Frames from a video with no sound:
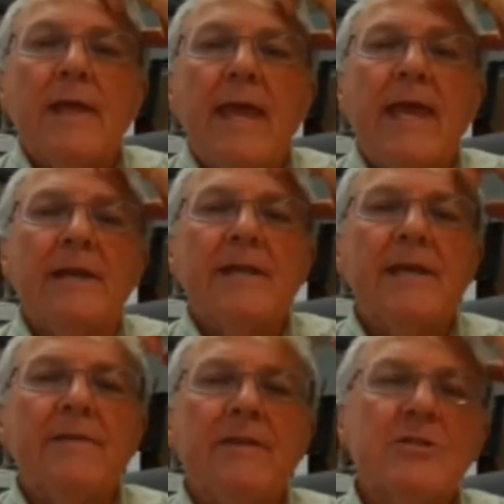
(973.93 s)
And
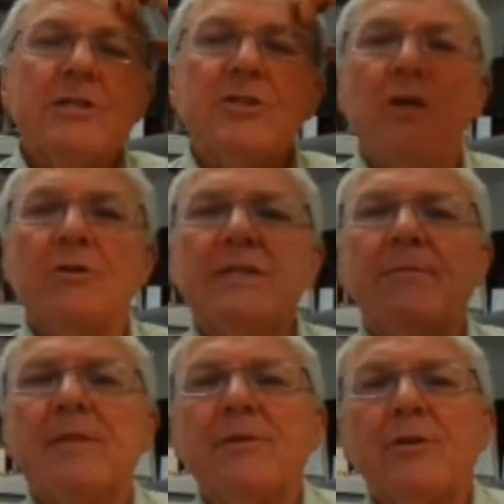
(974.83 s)
again, this just shows some
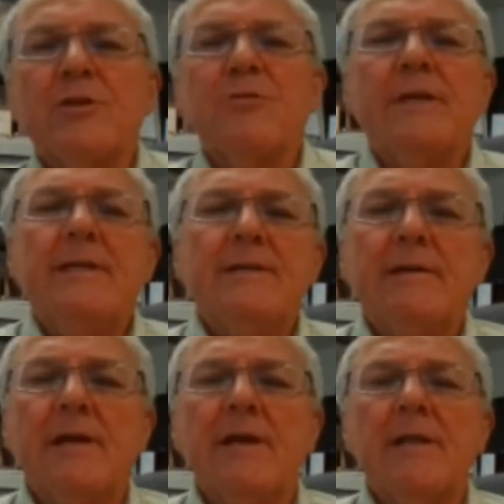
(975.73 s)
of the nursery
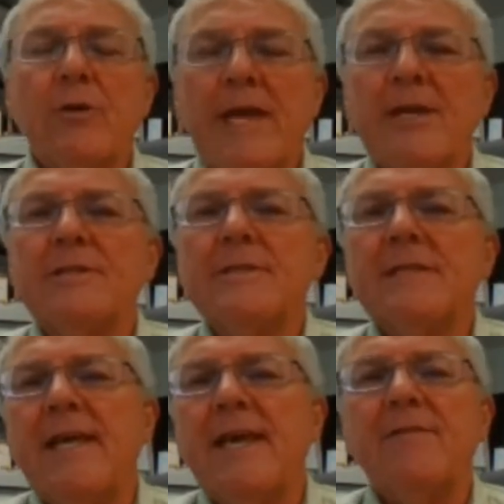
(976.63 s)
locations
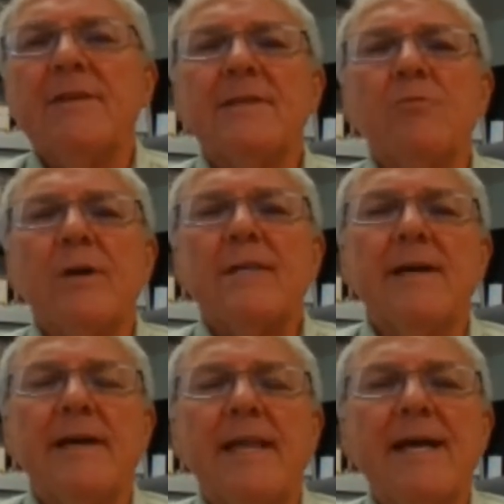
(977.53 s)
at Davis and
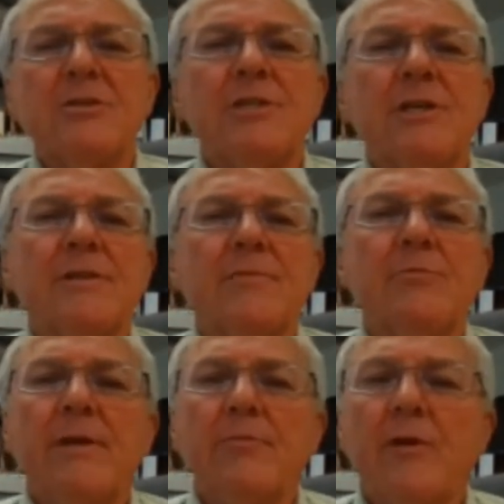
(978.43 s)
Westside last year in the
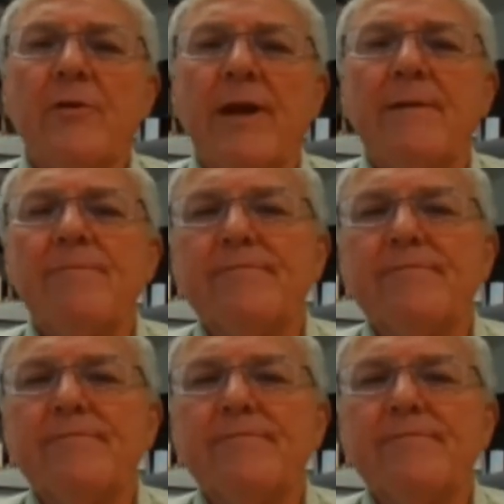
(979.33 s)
breeding program.